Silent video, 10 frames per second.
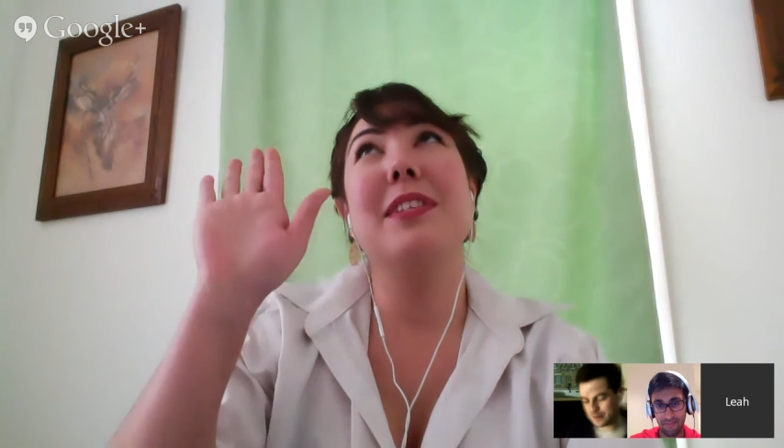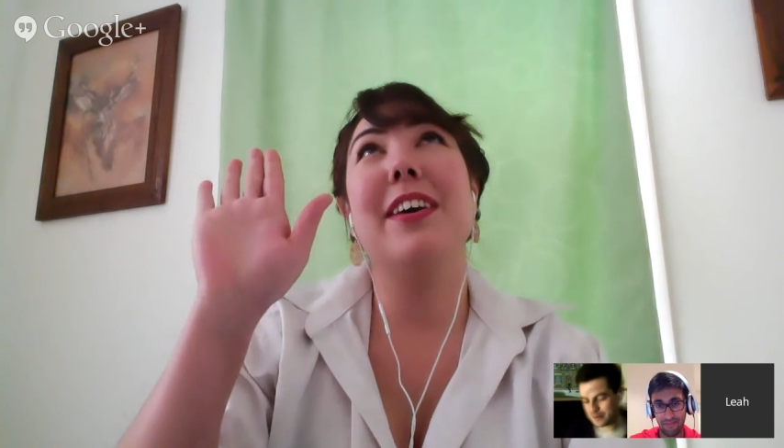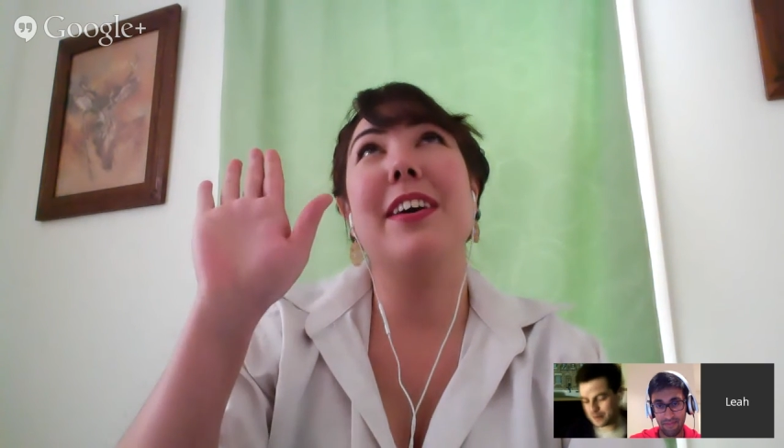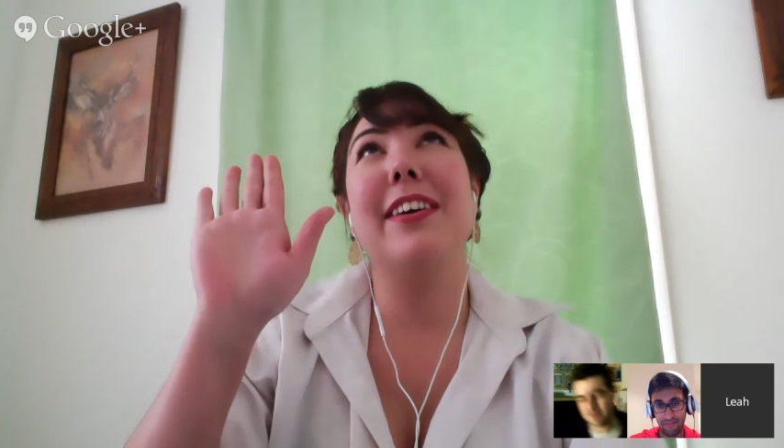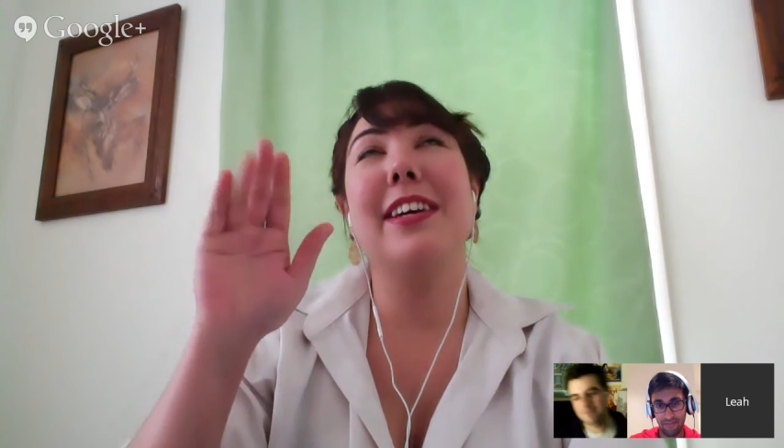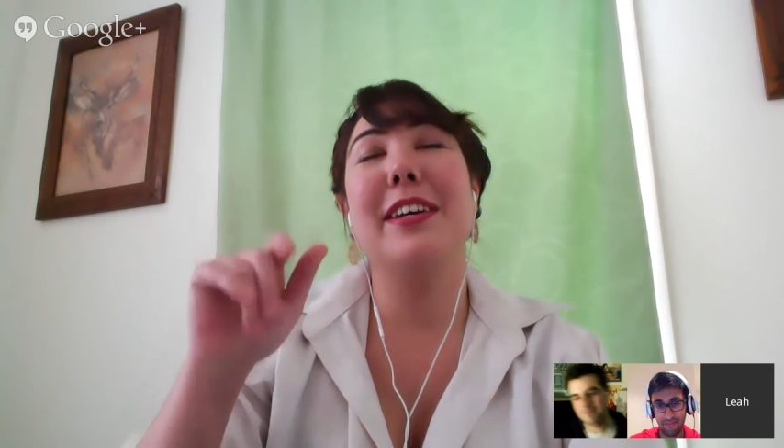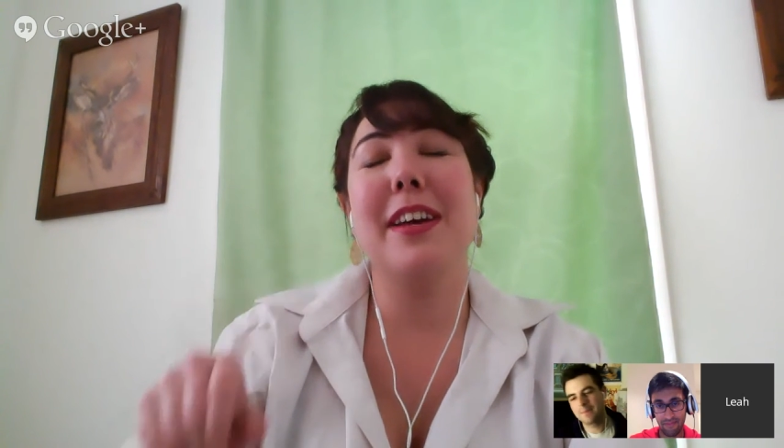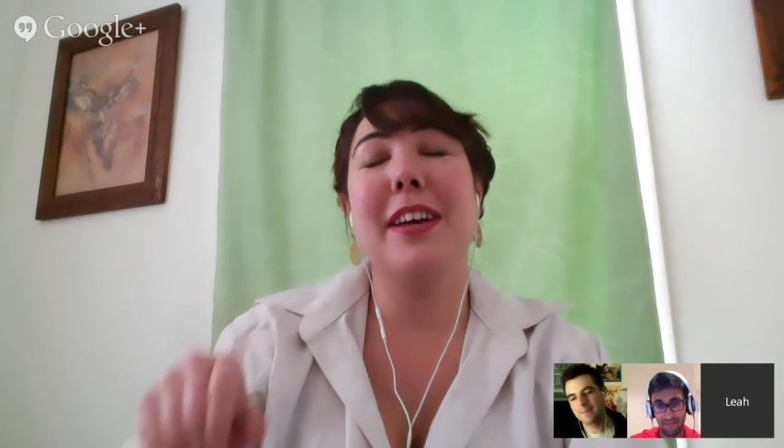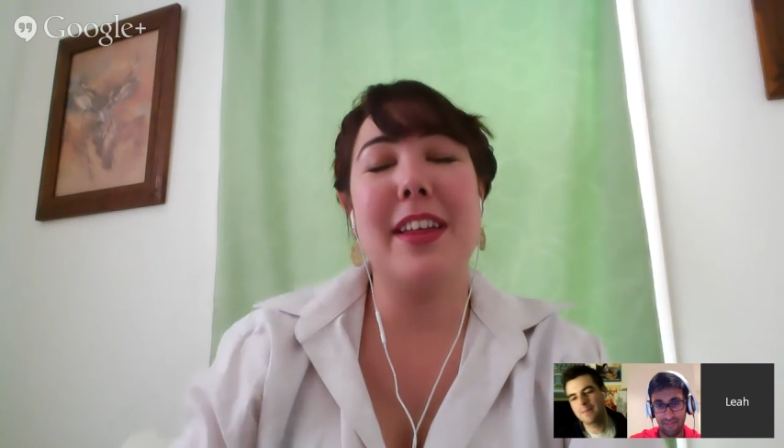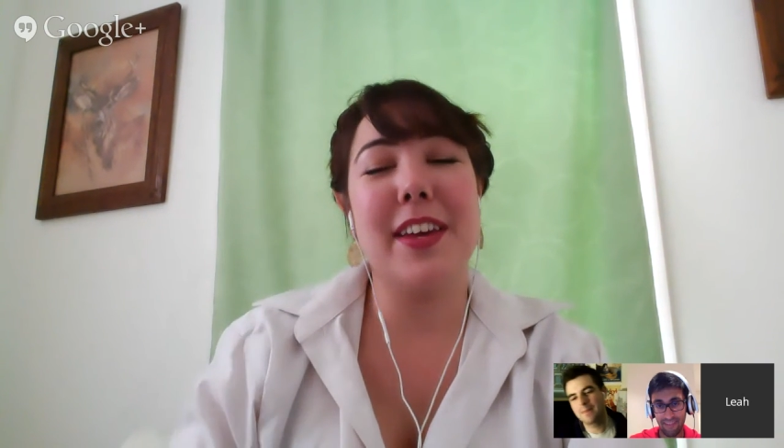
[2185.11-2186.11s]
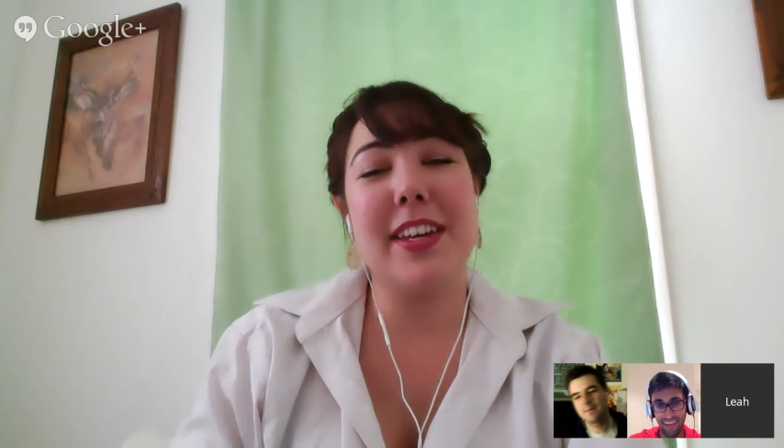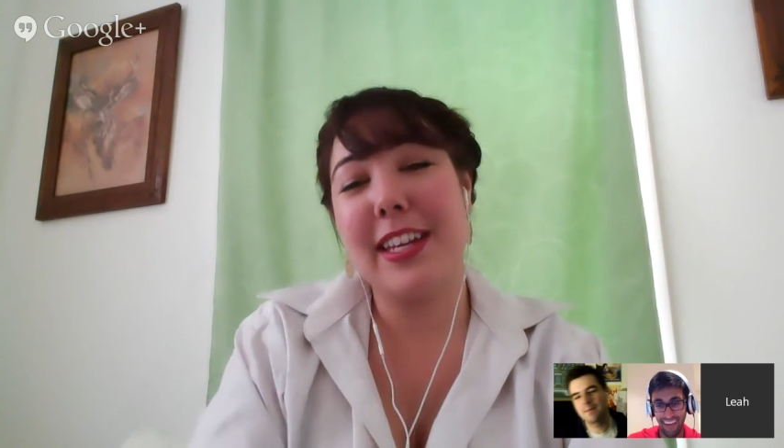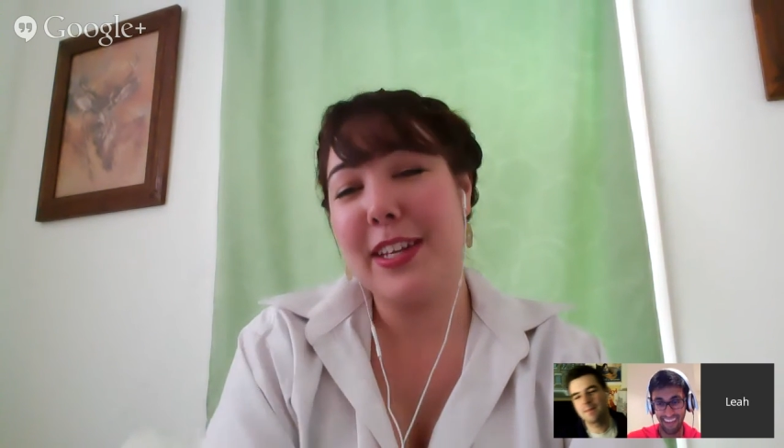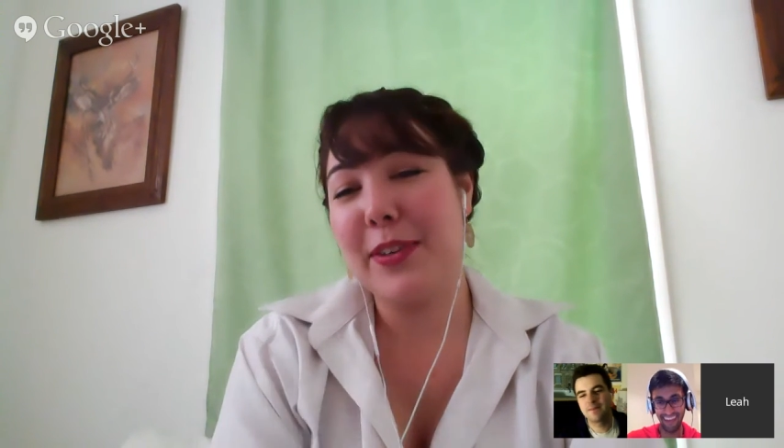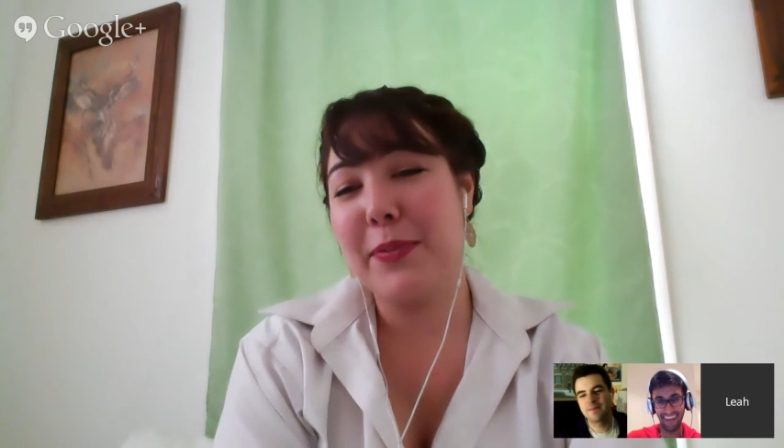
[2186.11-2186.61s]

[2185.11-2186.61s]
Sorry, I thought Keenan was